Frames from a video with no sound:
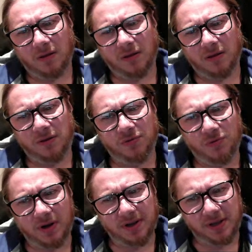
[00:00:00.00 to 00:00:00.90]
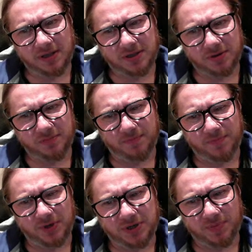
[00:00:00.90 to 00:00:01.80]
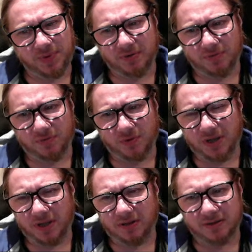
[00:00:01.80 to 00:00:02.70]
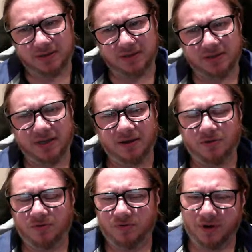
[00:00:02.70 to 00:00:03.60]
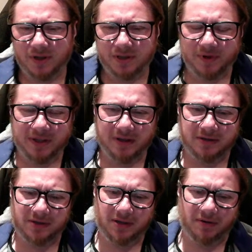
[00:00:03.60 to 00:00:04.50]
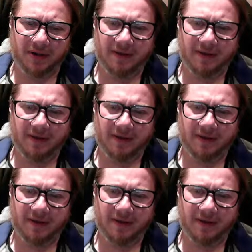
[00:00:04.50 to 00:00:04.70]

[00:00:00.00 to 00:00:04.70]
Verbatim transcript: you're running into bishop and rook here. This is incredibly scary.